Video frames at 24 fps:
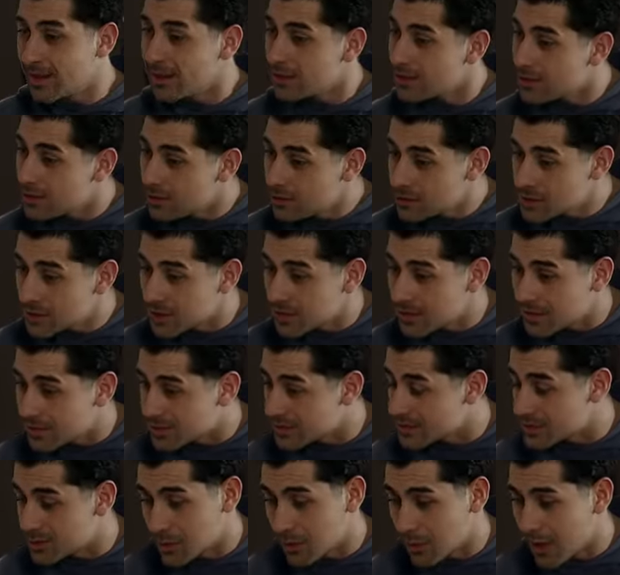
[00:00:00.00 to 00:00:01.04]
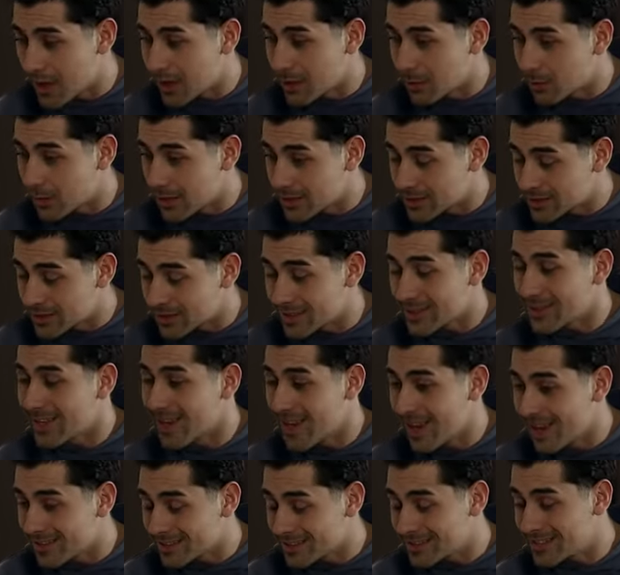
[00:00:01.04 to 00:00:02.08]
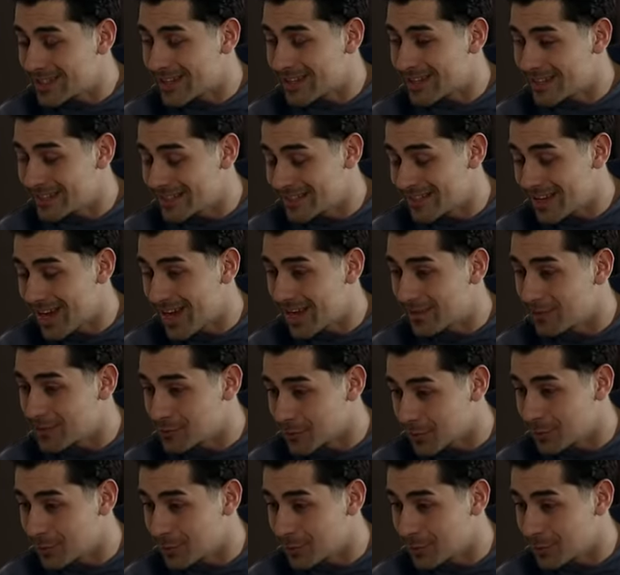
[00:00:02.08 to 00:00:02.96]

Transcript: You turn this into a battle of wits, then Carla's taking a knife to a